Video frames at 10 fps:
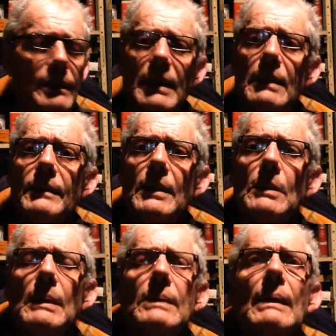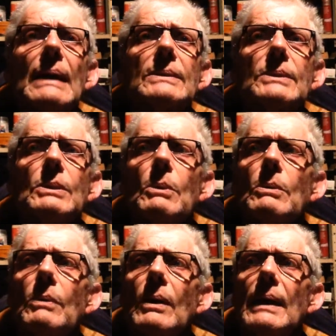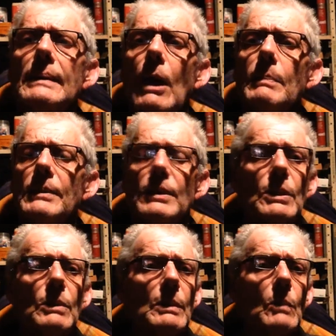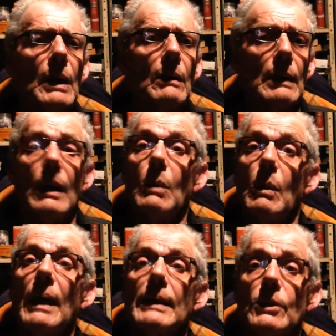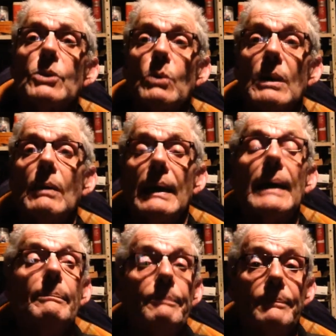think of you and to ask that you're all right and hope that you're doing well. Well, I can assure you I